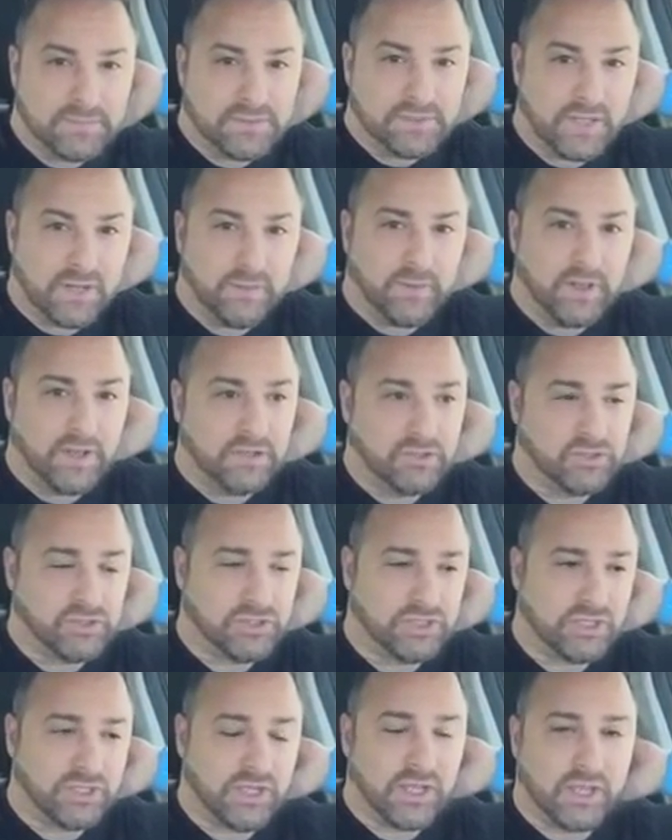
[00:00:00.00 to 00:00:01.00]
It's going to be an
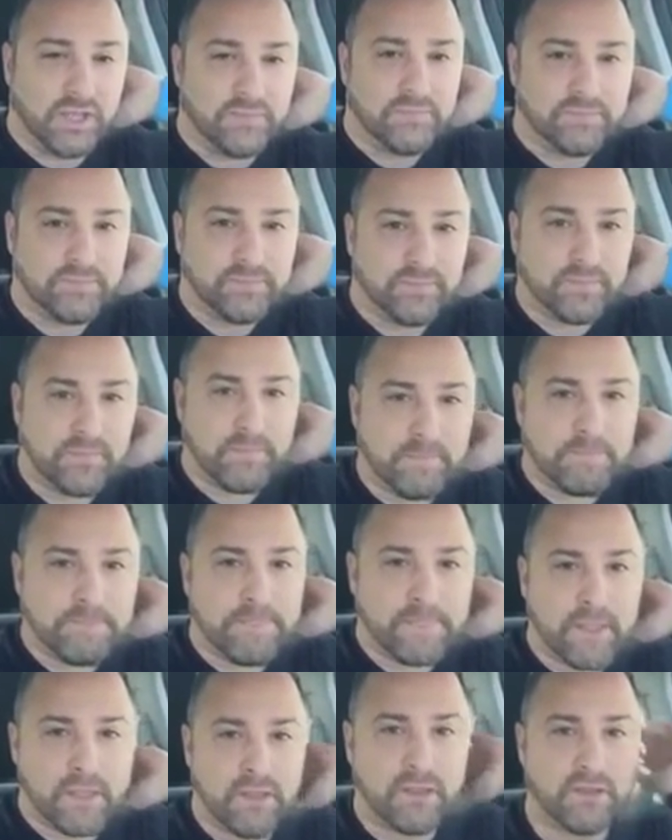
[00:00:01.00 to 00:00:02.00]
interesting day.
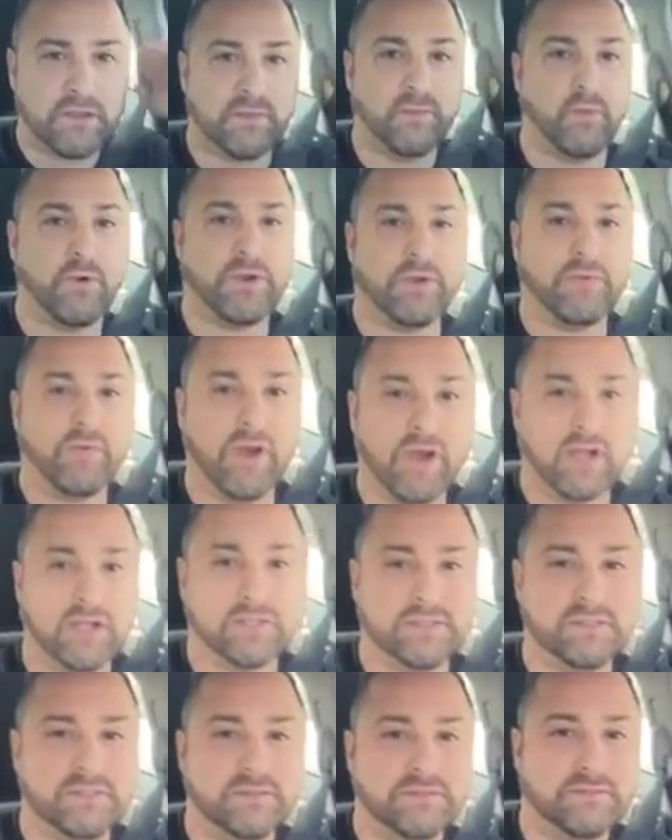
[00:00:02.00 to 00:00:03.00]
Good morning,
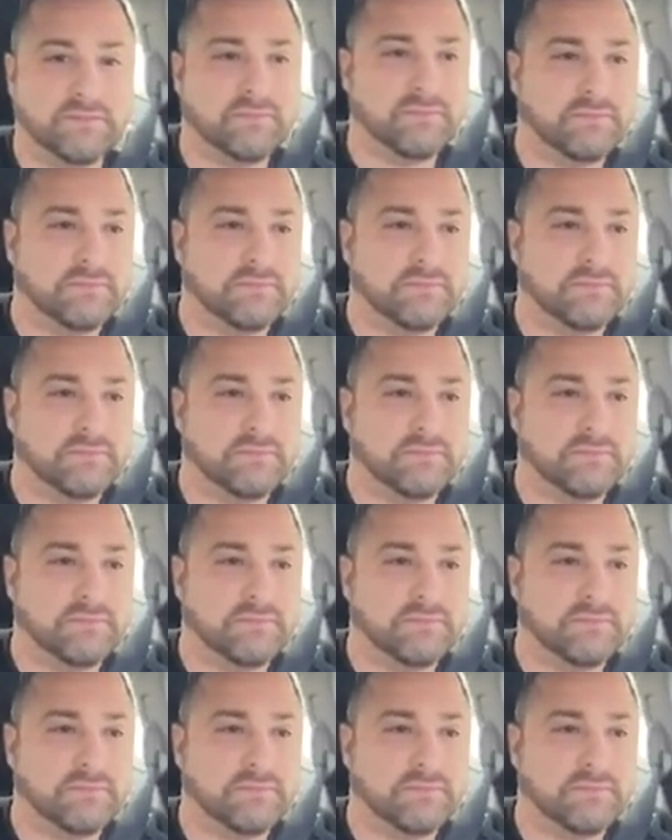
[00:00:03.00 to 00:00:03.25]
Roz.